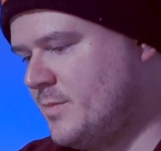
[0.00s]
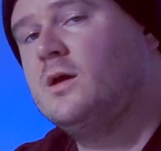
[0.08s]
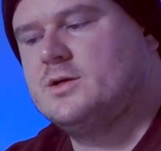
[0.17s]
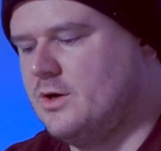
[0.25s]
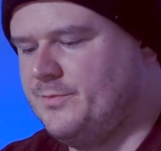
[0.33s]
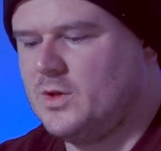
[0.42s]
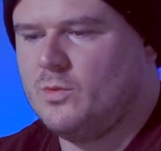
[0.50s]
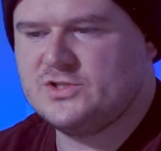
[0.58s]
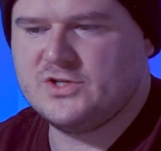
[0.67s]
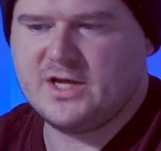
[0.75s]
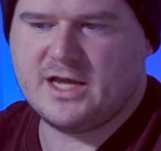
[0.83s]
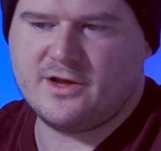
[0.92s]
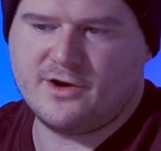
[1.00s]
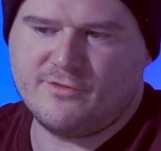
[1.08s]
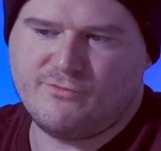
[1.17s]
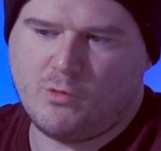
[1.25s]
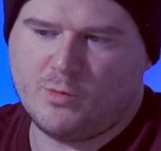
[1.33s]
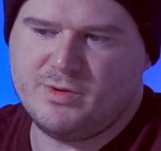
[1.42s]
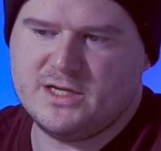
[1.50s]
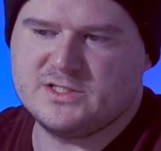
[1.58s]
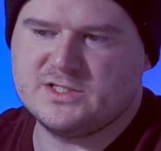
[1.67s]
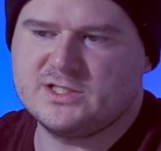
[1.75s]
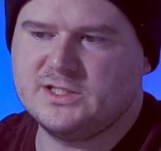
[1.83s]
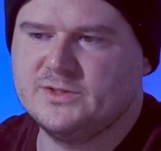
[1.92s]
So once you get your 4
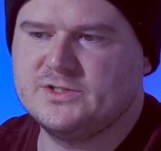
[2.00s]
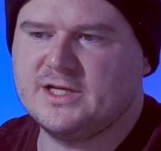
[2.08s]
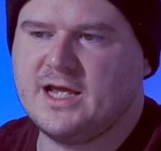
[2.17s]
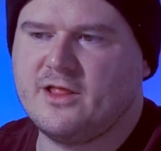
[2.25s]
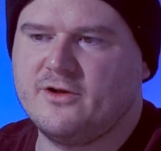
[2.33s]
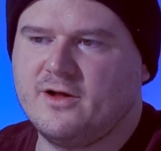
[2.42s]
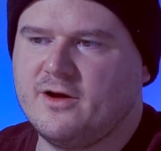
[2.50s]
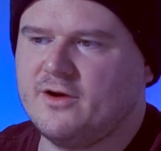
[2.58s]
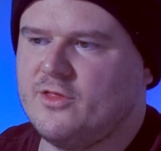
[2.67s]
pieces glued together here,